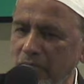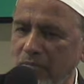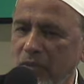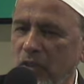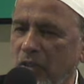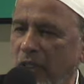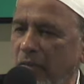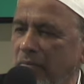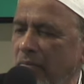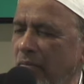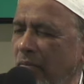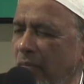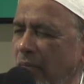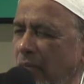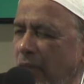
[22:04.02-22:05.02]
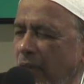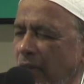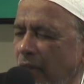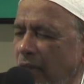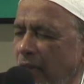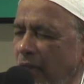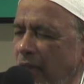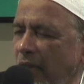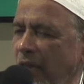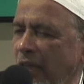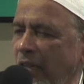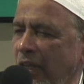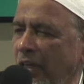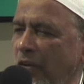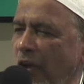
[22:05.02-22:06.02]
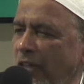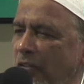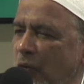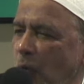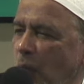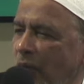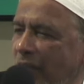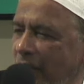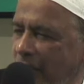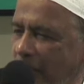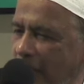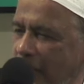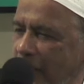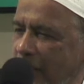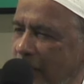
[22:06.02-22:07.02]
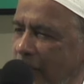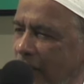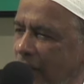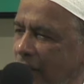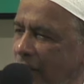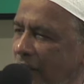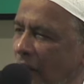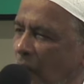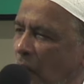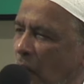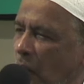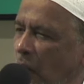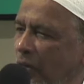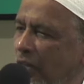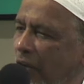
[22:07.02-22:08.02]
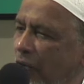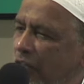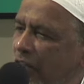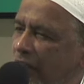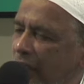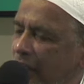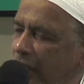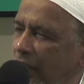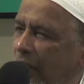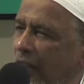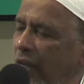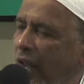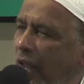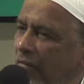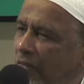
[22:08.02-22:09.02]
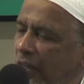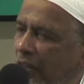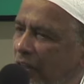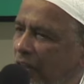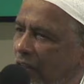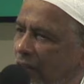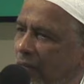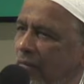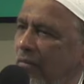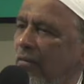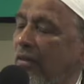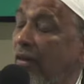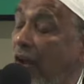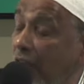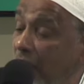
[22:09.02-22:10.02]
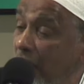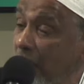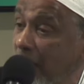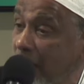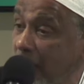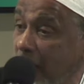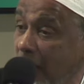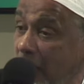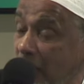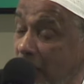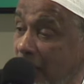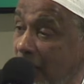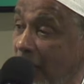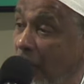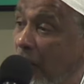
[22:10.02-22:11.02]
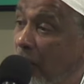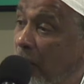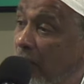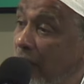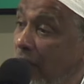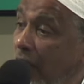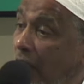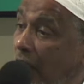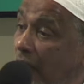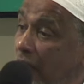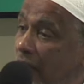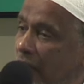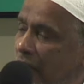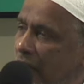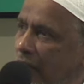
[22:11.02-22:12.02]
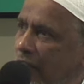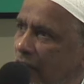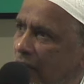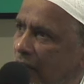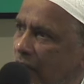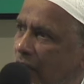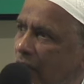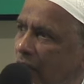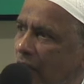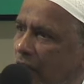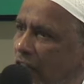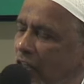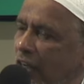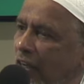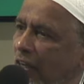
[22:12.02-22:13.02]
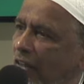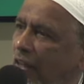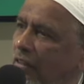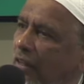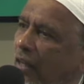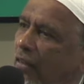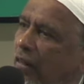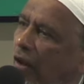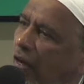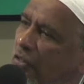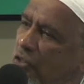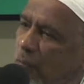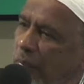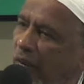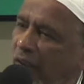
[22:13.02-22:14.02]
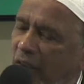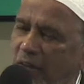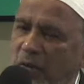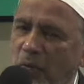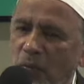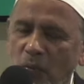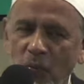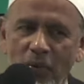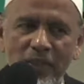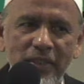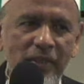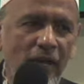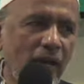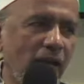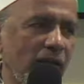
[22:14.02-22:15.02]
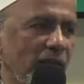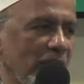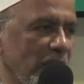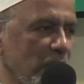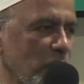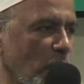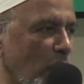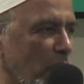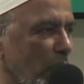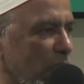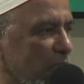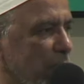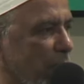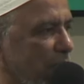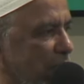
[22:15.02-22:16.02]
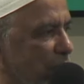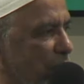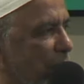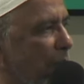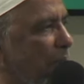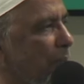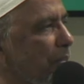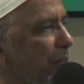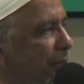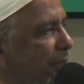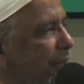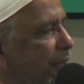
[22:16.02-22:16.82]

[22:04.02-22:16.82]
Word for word: they, they're not only eating or, or sitting and having conversation, but the conversation is such that Allah subhanahu wa ta'ala is always being remembered.